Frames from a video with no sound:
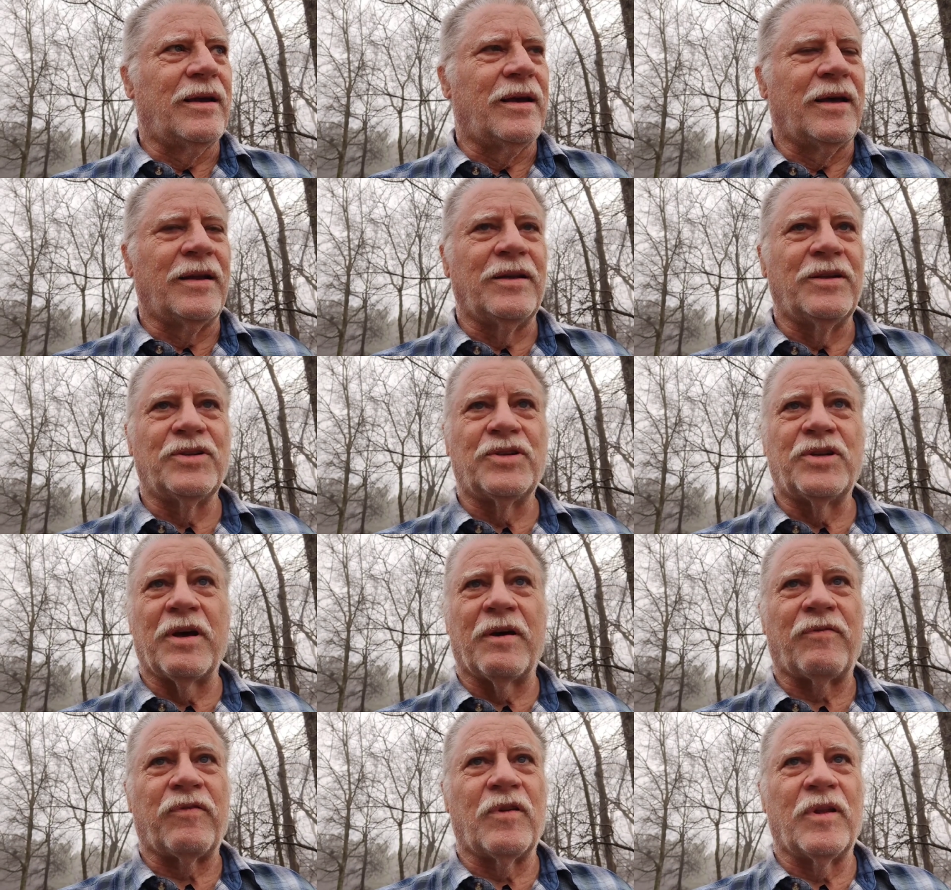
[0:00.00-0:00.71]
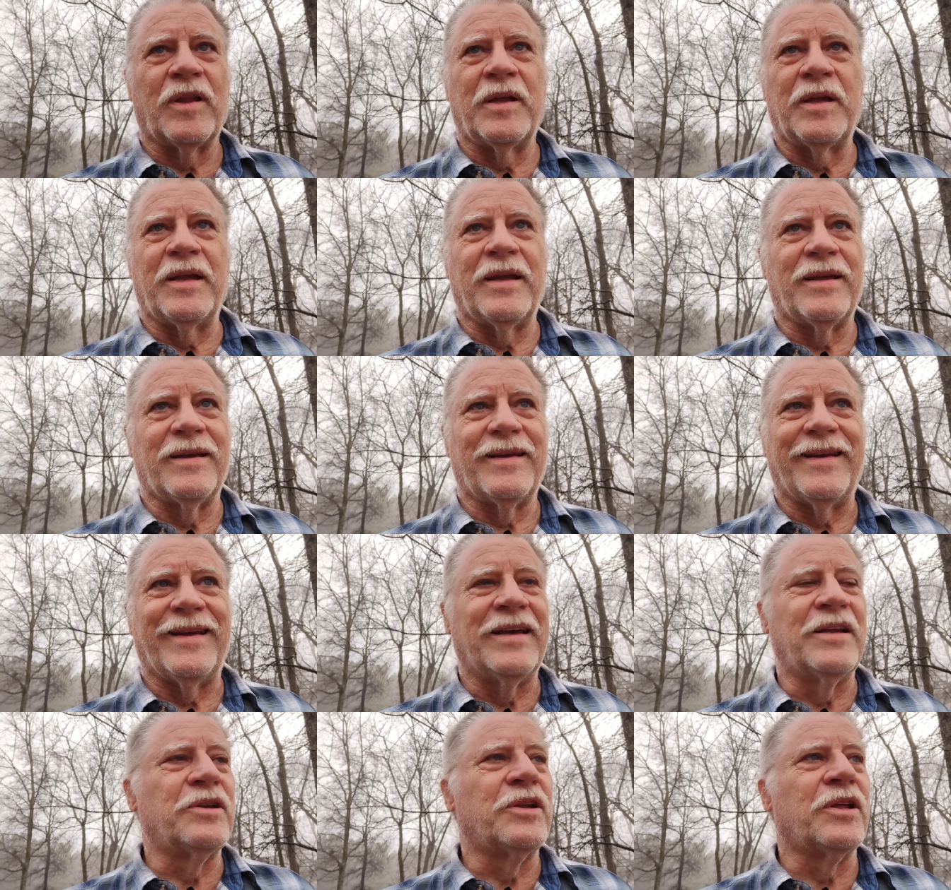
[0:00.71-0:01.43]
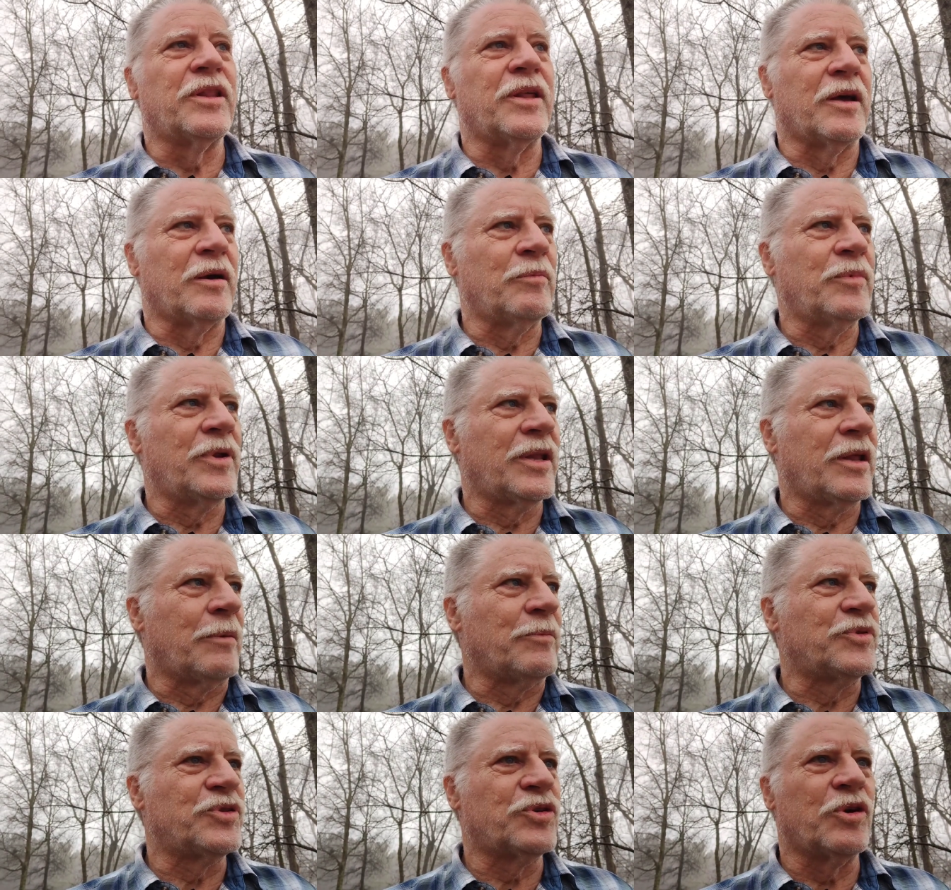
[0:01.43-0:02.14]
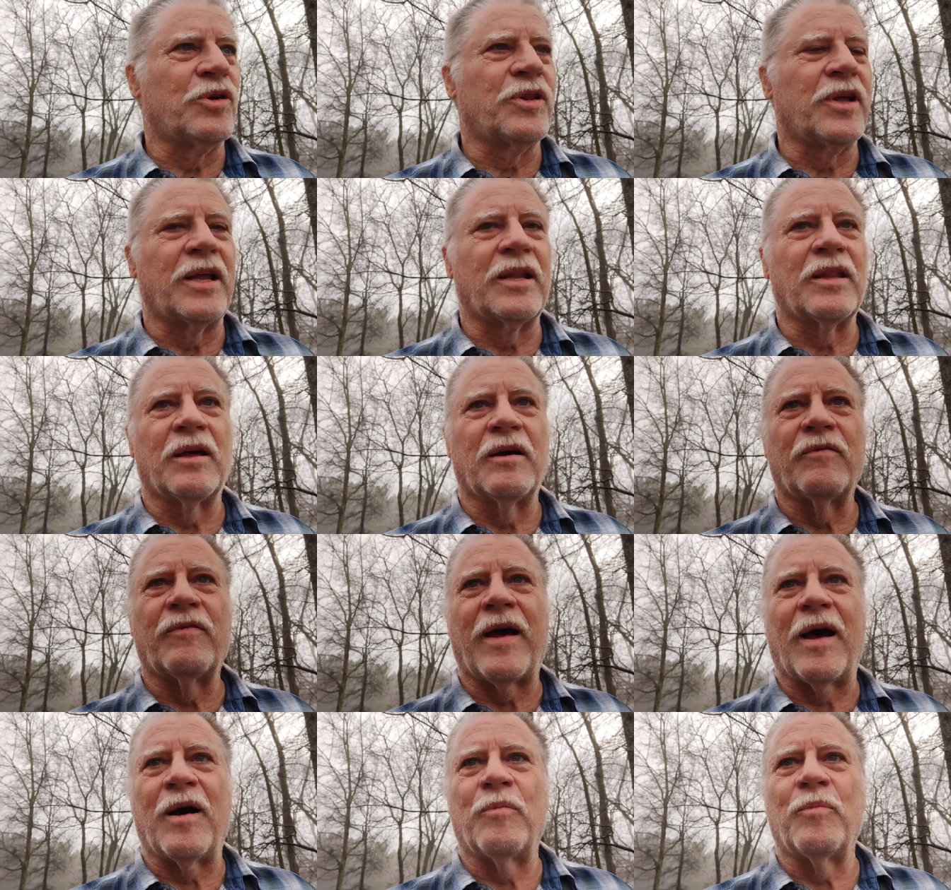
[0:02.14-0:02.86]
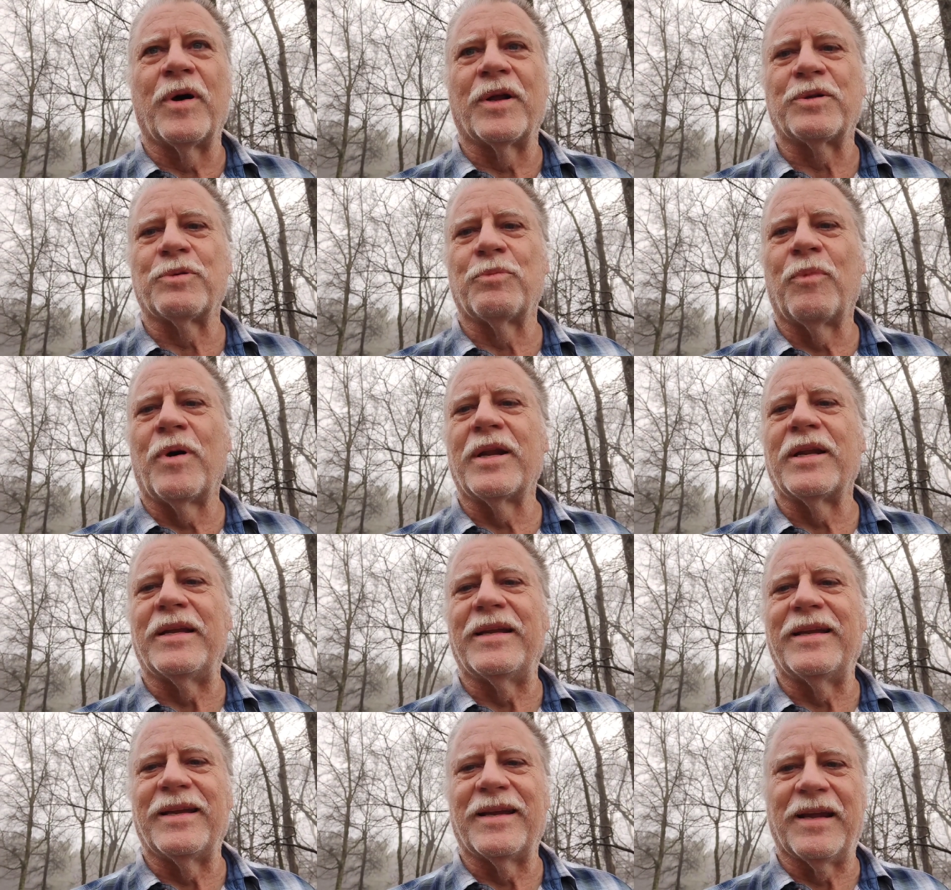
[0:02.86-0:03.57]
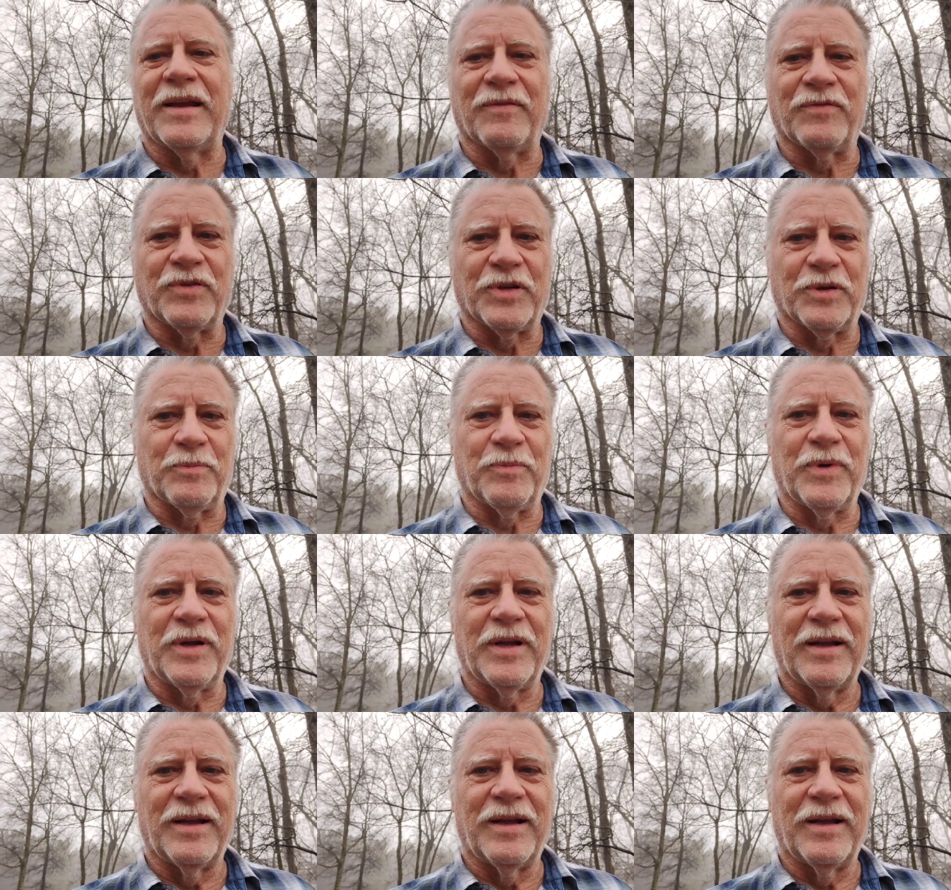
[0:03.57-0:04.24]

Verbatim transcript: And he's definitely into them, and I'm sure they love how much money he gives them.